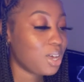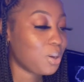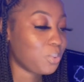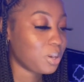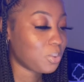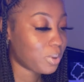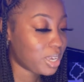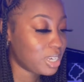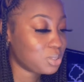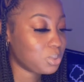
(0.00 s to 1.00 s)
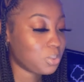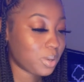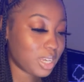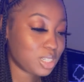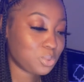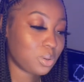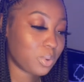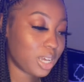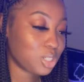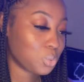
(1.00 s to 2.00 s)
We'll wage war
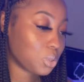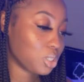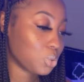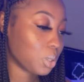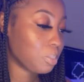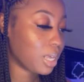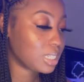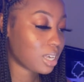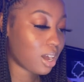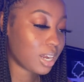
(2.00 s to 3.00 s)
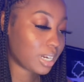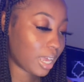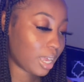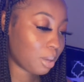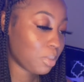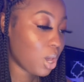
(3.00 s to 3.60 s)
to replace our name.